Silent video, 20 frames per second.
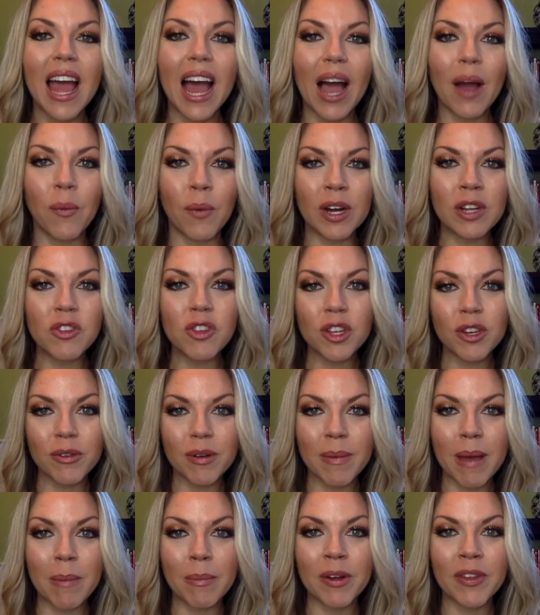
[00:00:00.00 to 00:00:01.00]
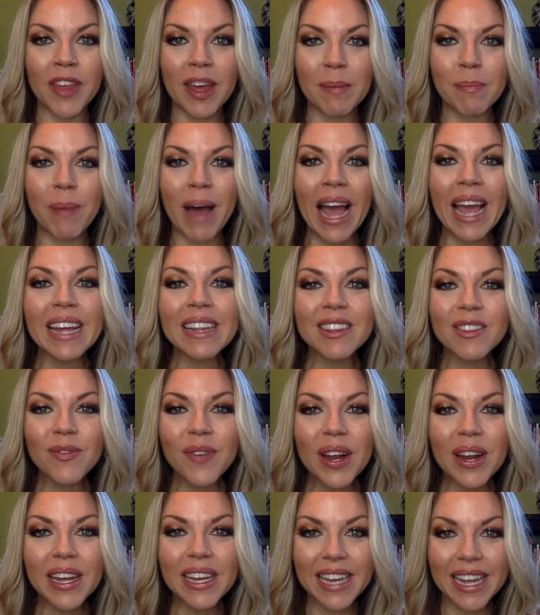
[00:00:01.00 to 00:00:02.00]
I want you to remember that by its
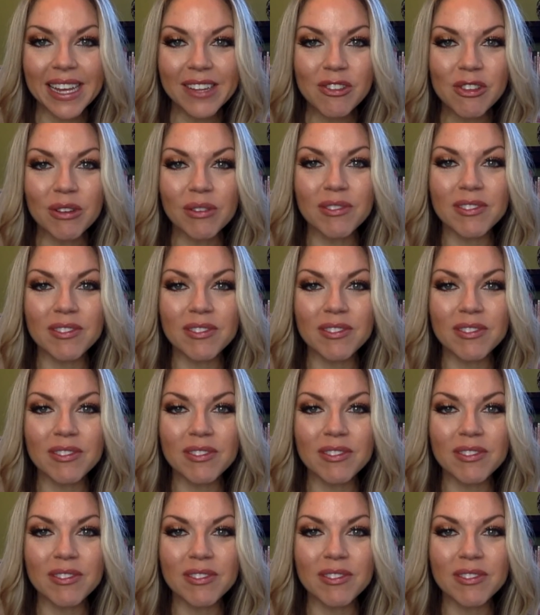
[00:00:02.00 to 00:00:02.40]
very nature,